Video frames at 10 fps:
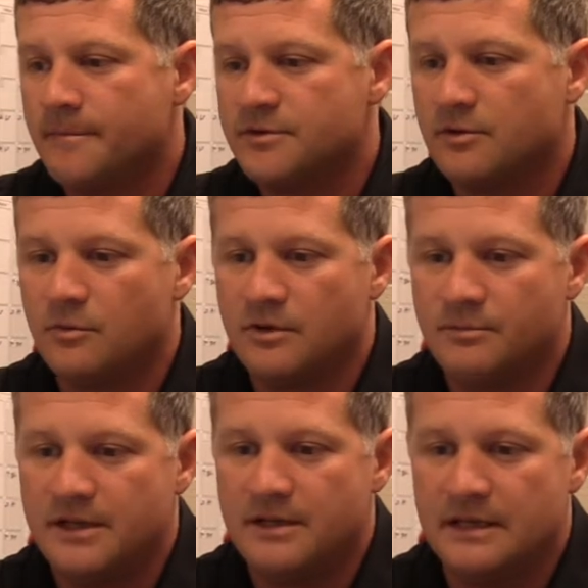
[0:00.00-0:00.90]
so it
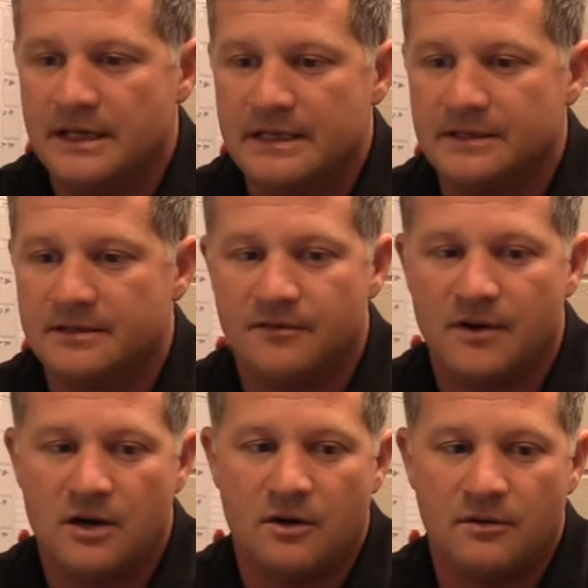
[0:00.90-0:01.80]
wouldn't be the end of
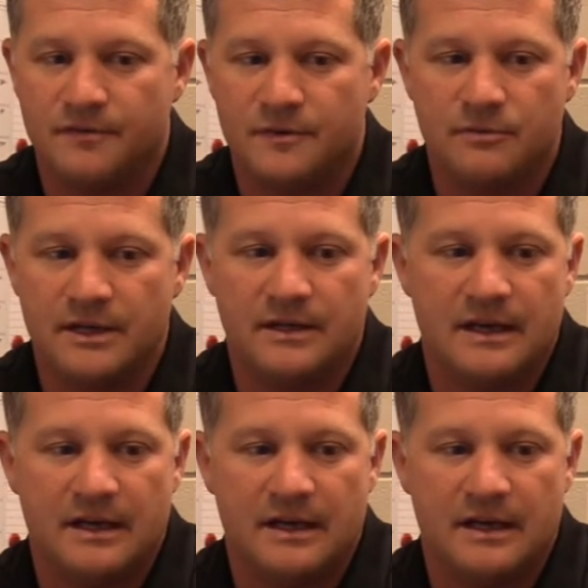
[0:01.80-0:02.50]
all if you didn't